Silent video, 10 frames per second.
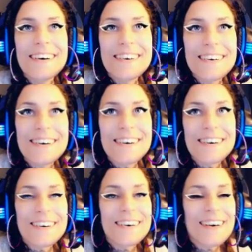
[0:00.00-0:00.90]

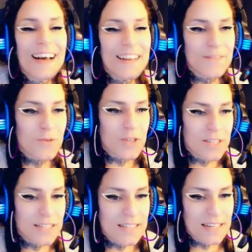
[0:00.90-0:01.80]
Oh, and of
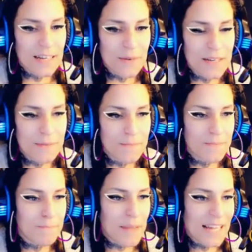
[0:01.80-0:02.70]
course he would
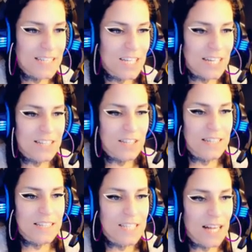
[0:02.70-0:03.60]
bang chicks on
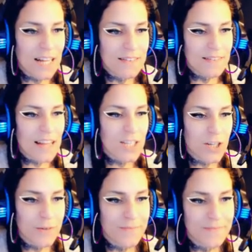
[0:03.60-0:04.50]
his jet. That too.